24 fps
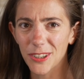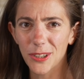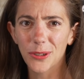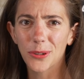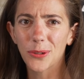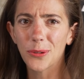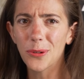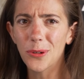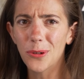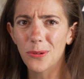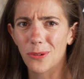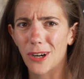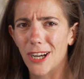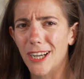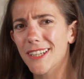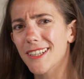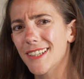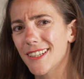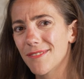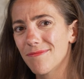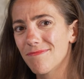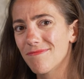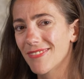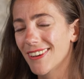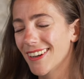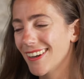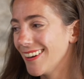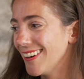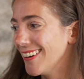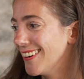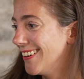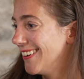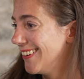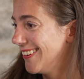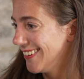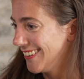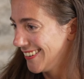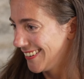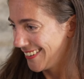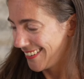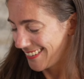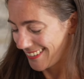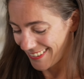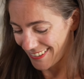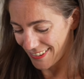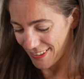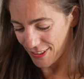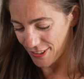Cool, right?
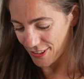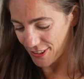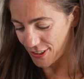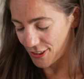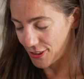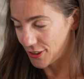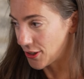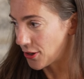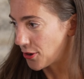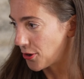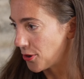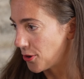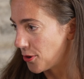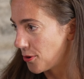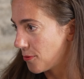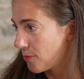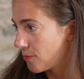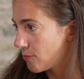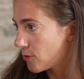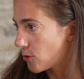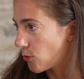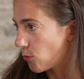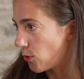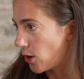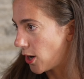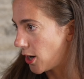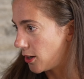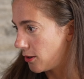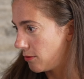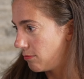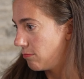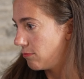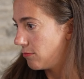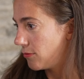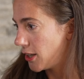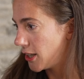So, well,